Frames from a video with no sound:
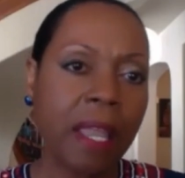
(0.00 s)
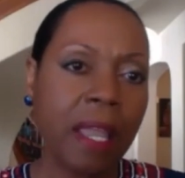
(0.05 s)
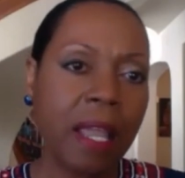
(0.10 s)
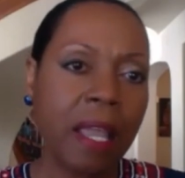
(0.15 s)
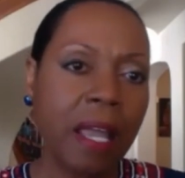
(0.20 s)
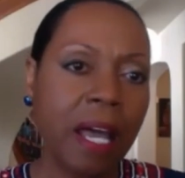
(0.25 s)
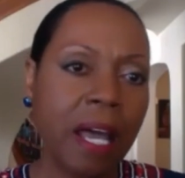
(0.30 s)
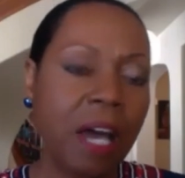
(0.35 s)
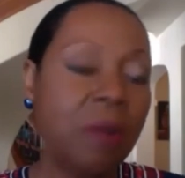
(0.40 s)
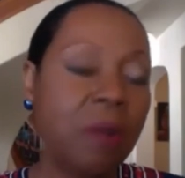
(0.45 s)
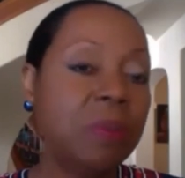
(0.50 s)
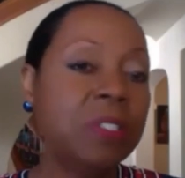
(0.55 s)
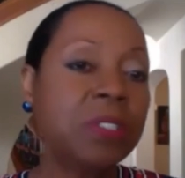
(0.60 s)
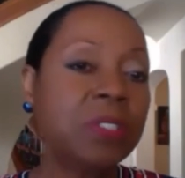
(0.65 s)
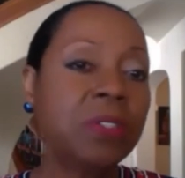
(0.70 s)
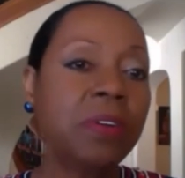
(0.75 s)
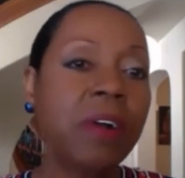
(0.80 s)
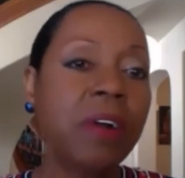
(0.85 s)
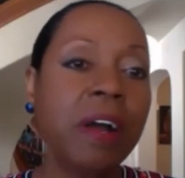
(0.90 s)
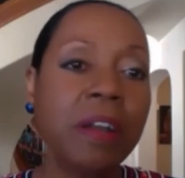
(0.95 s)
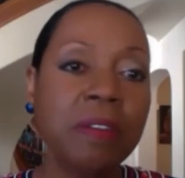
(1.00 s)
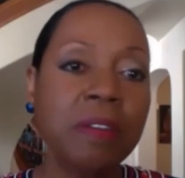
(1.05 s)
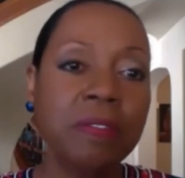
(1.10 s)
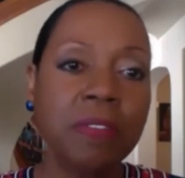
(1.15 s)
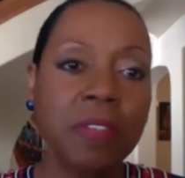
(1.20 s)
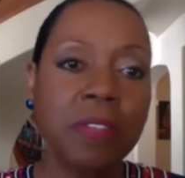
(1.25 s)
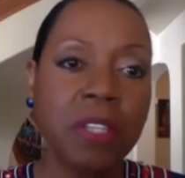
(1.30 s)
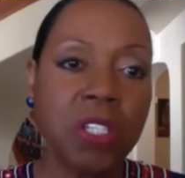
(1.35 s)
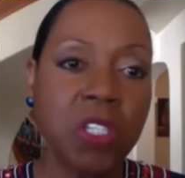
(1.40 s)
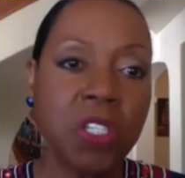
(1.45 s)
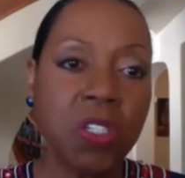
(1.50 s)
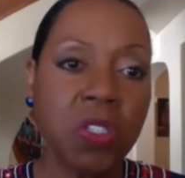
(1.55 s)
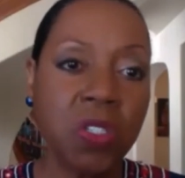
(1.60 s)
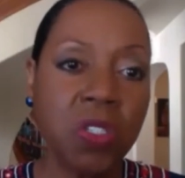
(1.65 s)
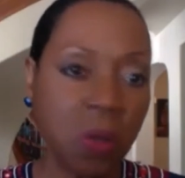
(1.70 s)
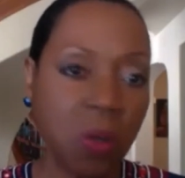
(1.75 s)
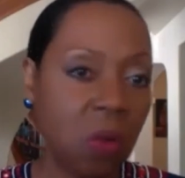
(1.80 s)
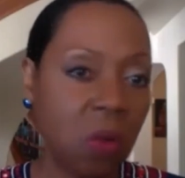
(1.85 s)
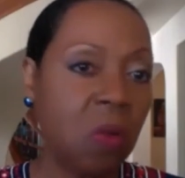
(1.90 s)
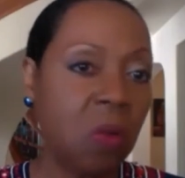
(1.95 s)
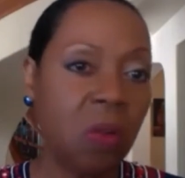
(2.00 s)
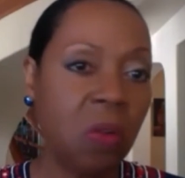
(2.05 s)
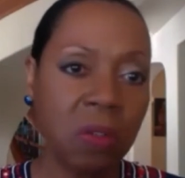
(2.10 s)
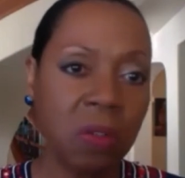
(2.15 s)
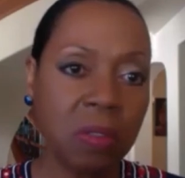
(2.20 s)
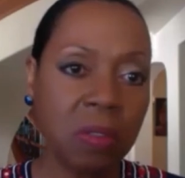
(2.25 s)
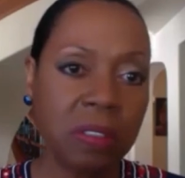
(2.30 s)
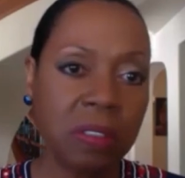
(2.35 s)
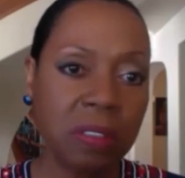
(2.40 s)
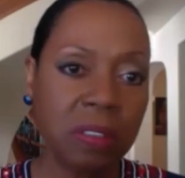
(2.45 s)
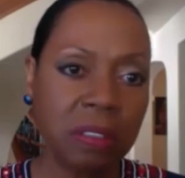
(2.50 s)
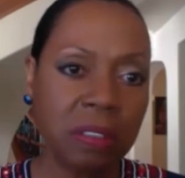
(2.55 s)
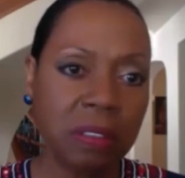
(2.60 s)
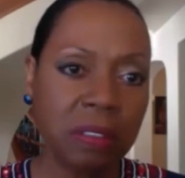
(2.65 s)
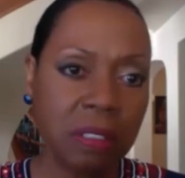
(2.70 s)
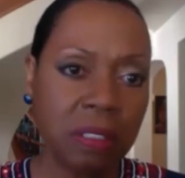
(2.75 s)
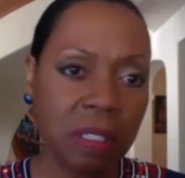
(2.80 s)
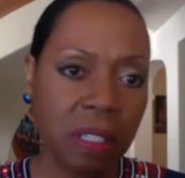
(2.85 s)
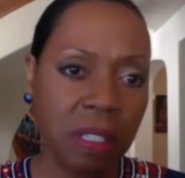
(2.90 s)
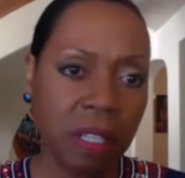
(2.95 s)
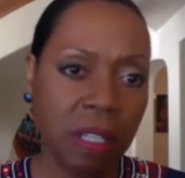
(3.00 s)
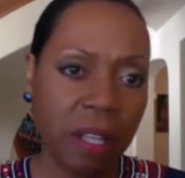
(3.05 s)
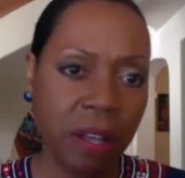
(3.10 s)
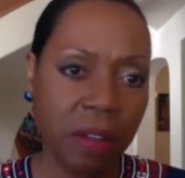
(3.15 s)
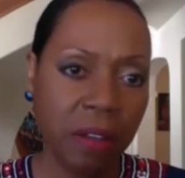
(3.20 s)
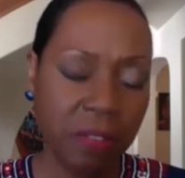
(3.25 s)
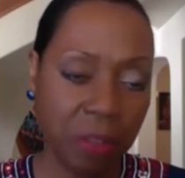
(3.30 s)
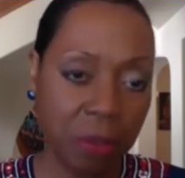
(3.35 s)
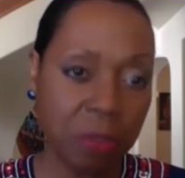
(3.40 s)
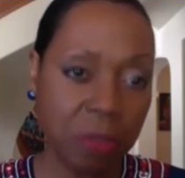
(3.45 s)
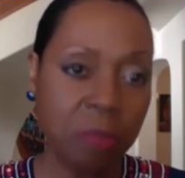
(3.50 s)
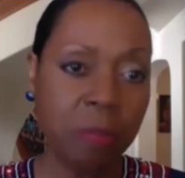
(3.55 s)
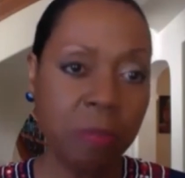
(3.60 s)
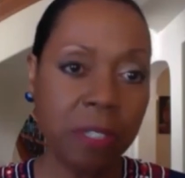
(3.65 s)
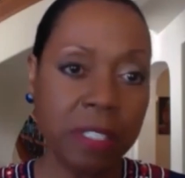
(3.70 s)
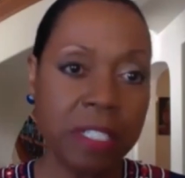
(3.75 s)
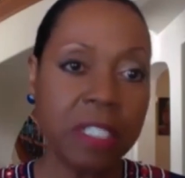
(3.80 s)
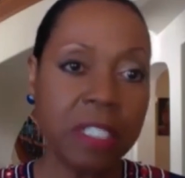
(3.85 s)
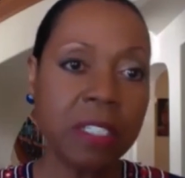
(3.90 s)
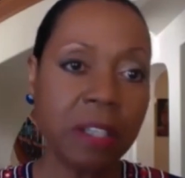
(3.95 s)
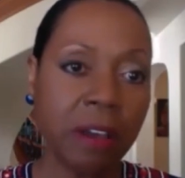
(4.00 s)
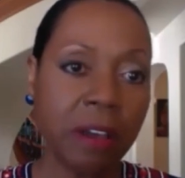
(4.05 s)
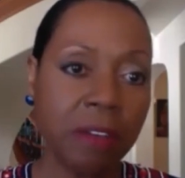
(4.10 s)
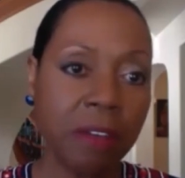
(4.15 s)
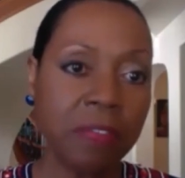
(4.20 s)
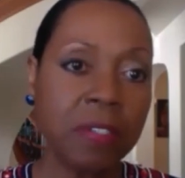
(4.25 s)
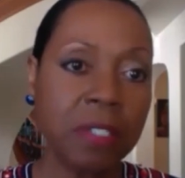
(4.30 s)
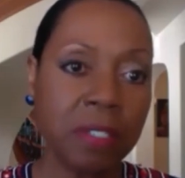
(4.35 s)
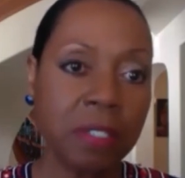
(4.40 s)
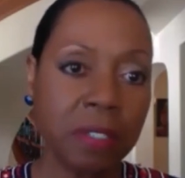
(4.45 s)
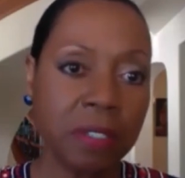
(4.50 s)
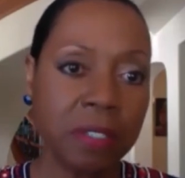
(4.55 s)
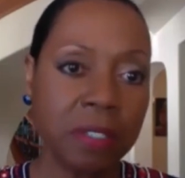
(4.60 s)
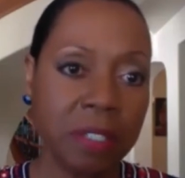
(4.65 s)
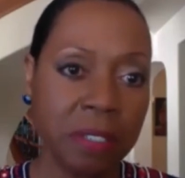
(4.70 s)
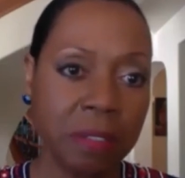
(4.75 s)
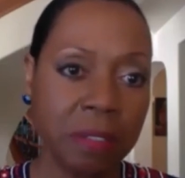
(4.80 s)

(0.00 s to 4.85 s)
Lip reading: I was crying for the soul of those police officers.